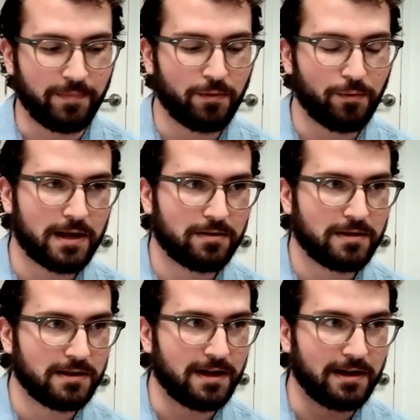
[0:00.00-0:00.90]
rather
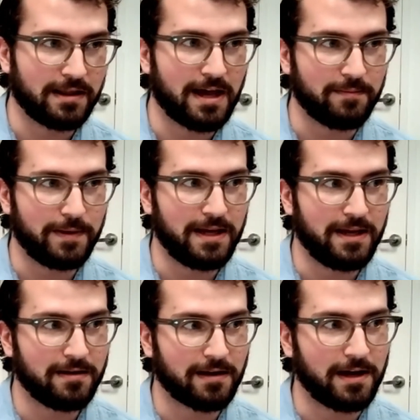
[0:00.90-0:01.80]
than letting that
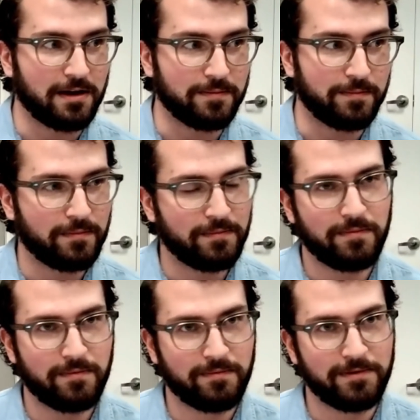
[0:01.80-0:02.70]
be kind of
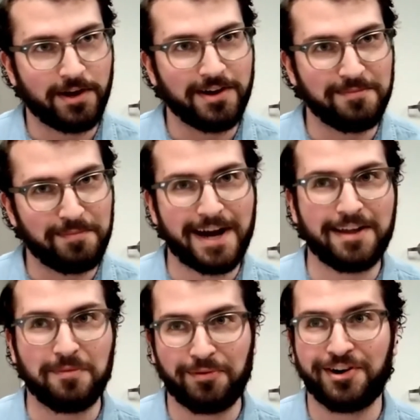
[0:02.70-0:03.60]
done by
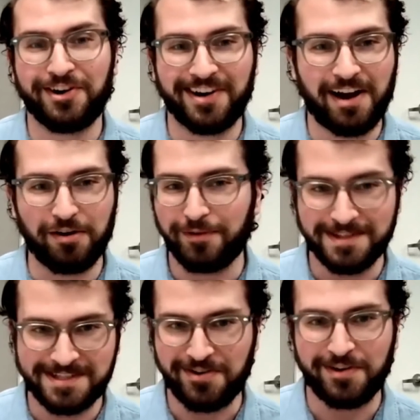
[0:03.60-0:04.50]
the printer however
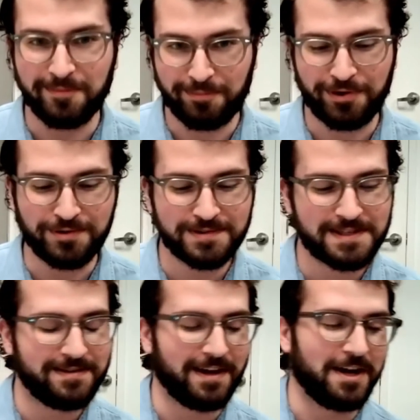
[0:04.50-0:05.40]
it's going to produce
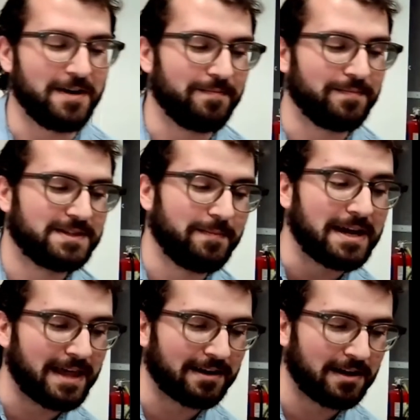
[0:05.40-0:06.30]
to make
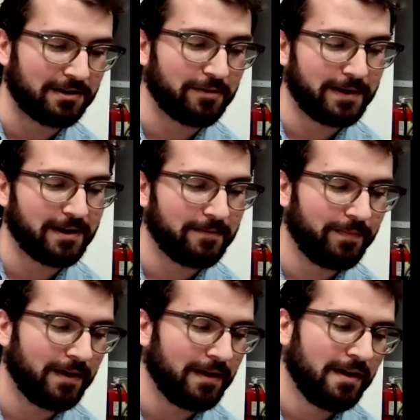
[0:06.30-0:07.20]
that color appear.
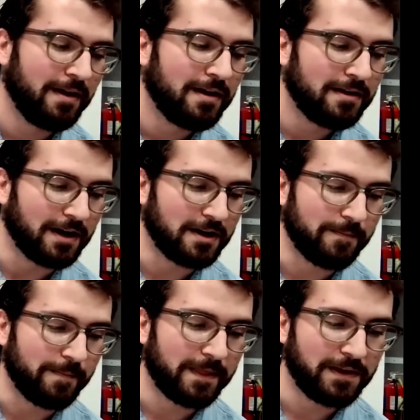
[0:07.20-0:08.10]

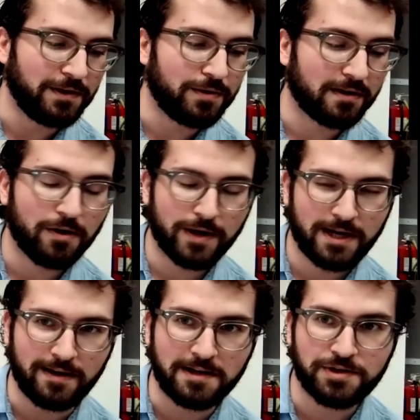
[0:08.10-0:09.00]
You can go ahead
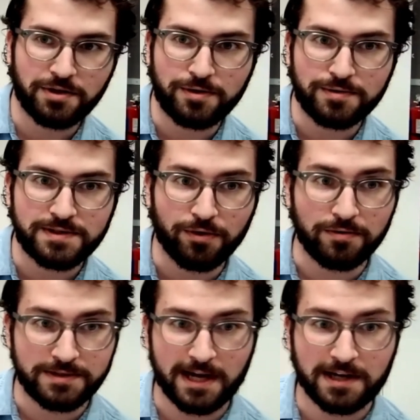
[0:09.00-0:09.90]
and introduce your own
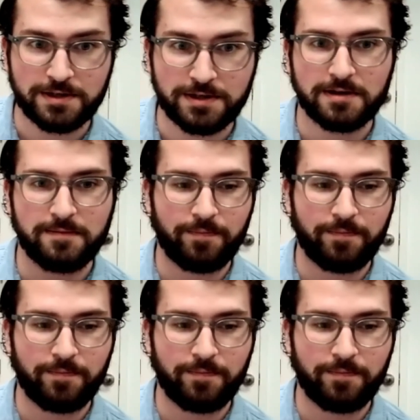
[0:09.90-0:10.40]
texture